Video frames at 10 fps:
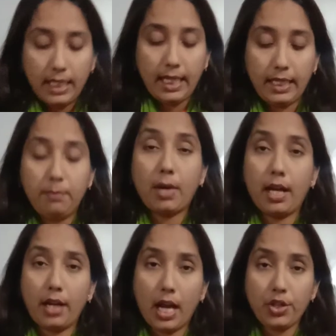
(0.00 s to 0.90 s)
in
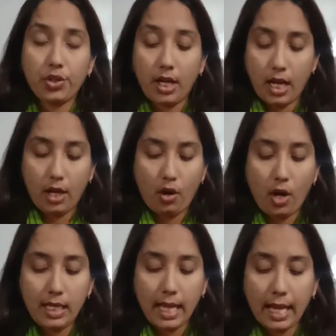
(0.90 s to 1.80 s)
Maharashtra are
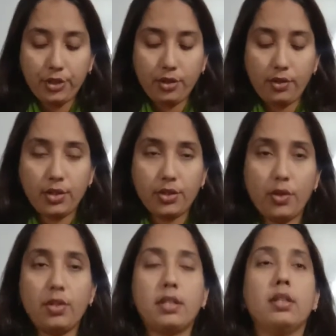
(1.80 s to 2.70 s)
all actual
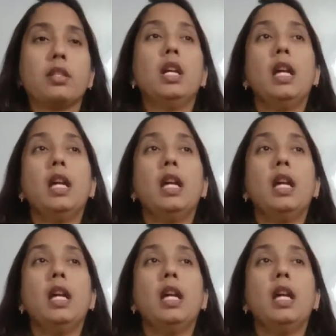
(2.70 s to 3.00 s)
resources.